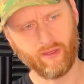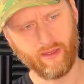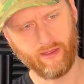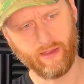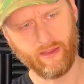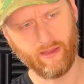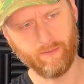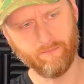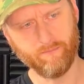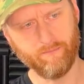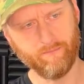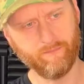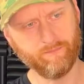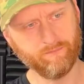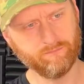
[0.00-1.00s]

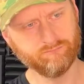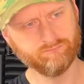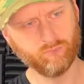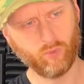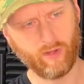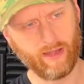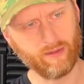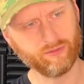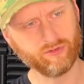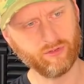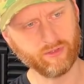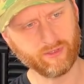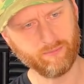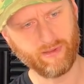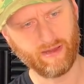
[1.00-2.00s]
What else
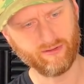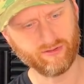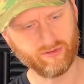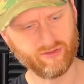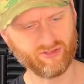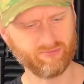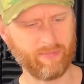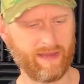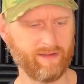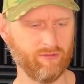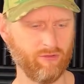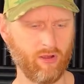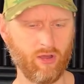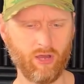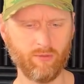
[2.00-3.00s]
could I compare it to? The Spectre
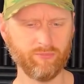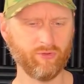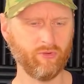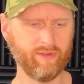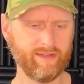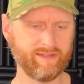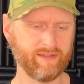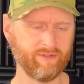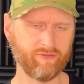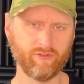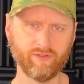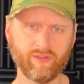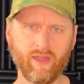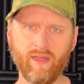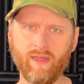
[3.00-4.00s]
Arms, all these
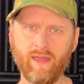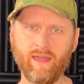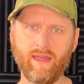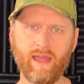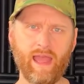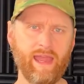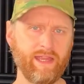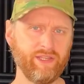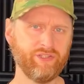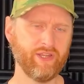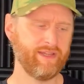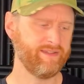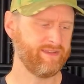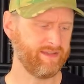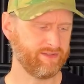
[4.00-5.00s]
different
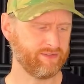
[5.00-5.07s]
AEGs.